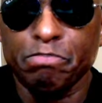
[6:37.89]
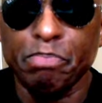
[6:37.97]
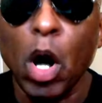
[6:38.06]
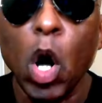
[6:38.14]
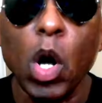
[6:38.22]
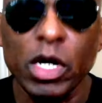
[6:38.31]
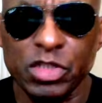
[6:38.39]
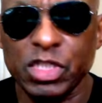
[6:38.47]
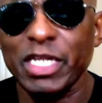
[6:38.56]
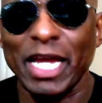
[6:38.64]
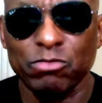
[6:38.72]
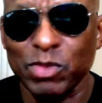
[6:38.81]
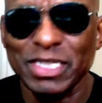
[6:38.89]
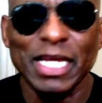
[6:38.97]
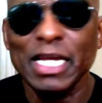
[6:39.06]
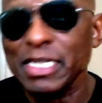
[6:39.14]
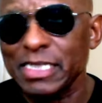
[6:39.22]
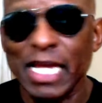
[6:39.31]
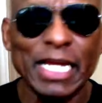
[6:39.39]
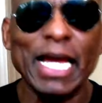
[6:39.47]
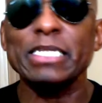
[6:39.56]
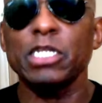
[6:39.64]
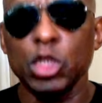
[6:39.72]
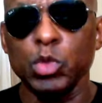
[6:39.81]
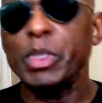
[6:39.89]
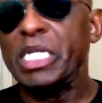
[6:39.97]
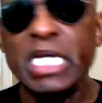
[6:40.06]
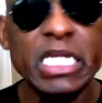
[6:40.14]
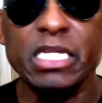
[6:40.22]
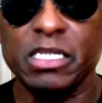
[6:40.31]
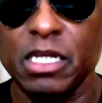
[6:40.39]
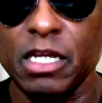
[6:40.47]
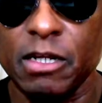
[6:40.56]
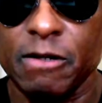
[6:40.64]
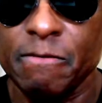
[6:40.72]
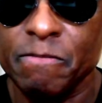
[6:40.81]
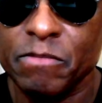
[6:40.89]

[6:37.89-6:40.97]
porn sites. What the hell has that got to do with anything?